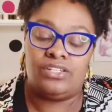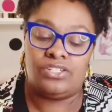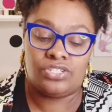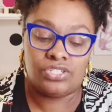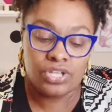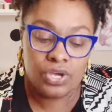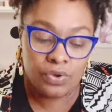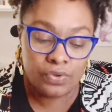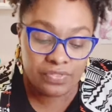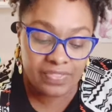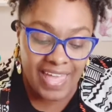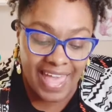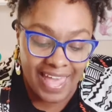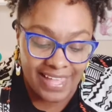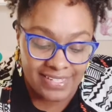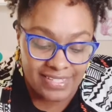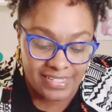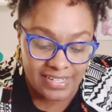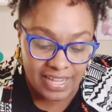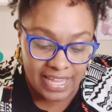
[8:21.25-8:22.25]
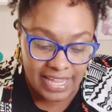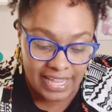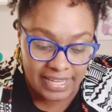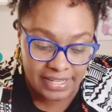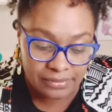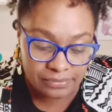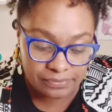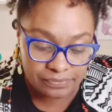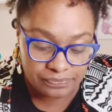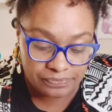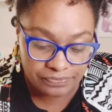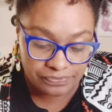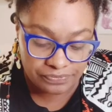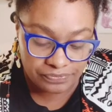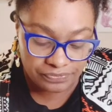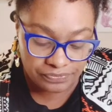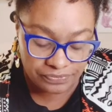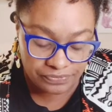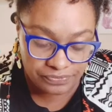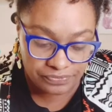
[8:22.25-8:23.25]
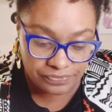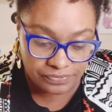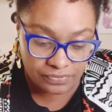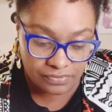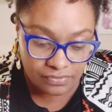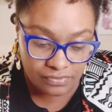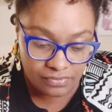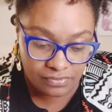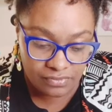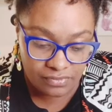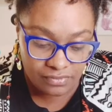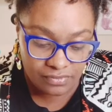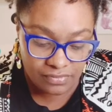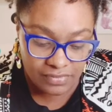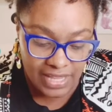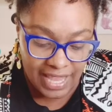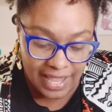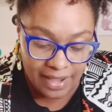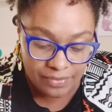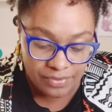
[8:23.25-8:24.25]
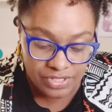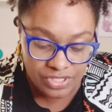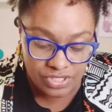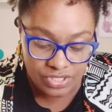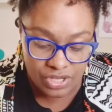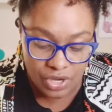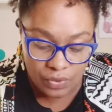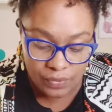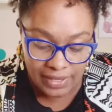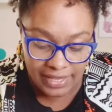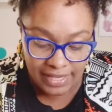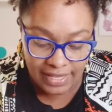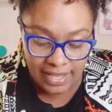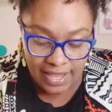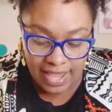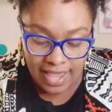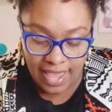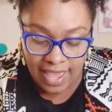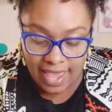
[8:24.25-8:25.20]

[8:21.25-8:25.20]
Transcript: So last night I was sewing